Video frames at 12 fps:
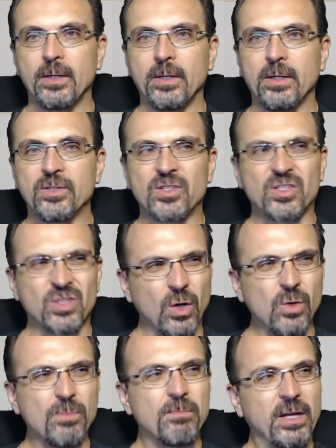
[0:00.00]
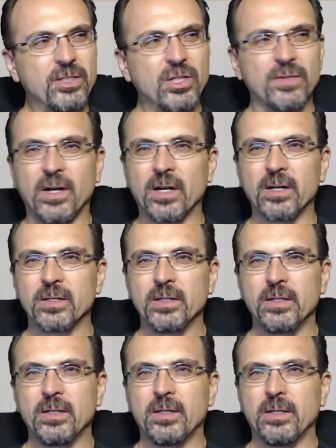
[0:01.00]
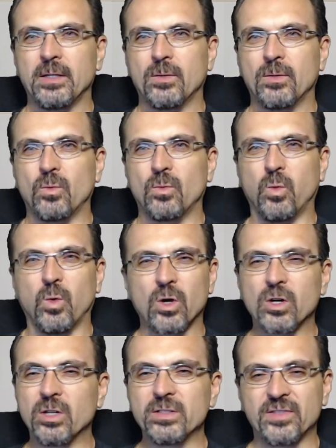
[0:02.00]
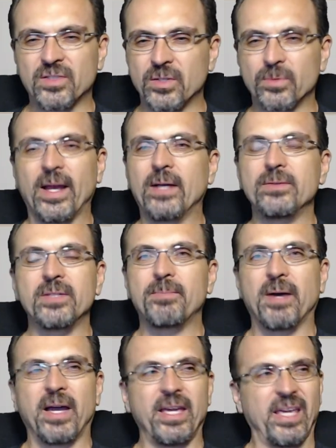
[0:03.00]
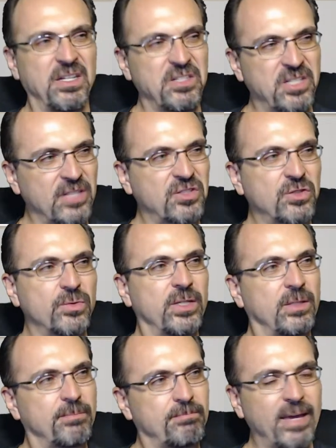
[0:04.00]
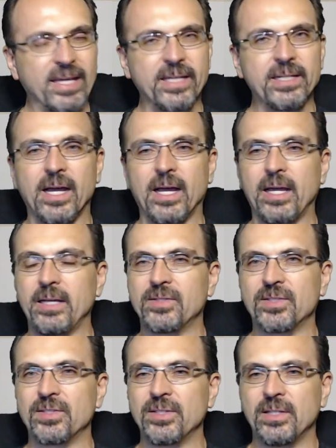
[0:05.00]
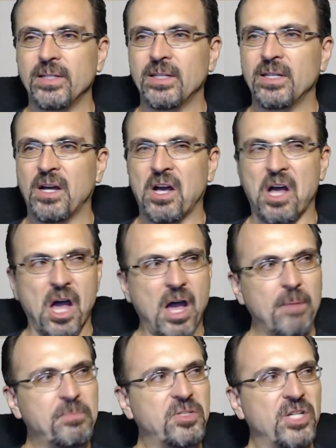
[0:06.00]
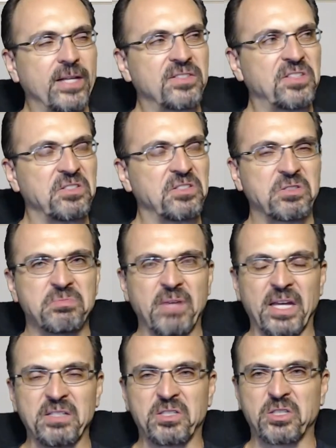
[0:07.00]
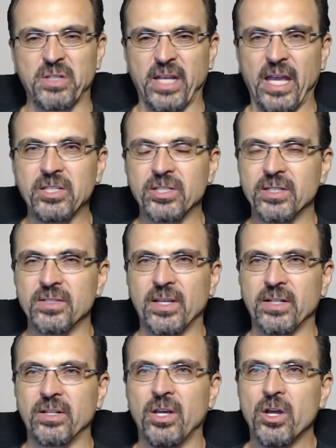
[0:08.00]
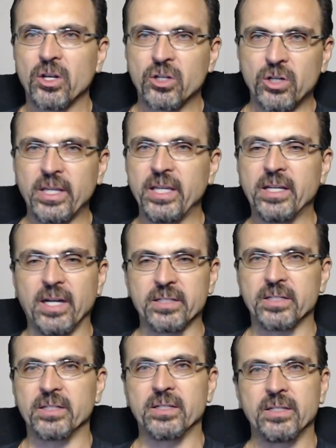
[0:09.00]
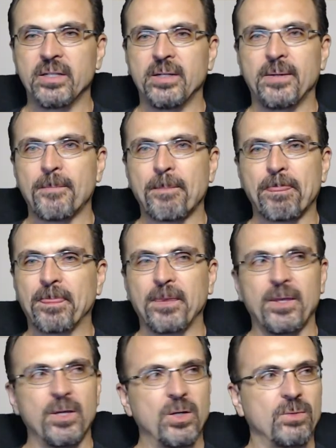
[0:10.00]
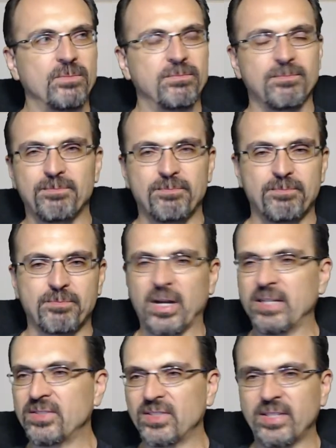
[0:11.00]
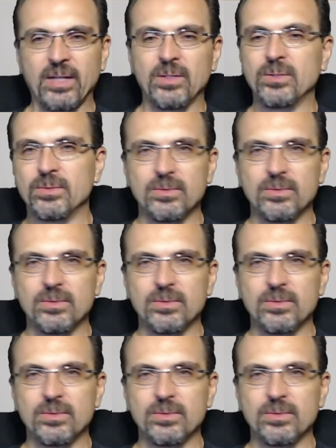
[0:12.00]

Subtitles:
So much of our world is surrounded by industrial mechanized objects and creations and cookie cutter, you know, pressed out,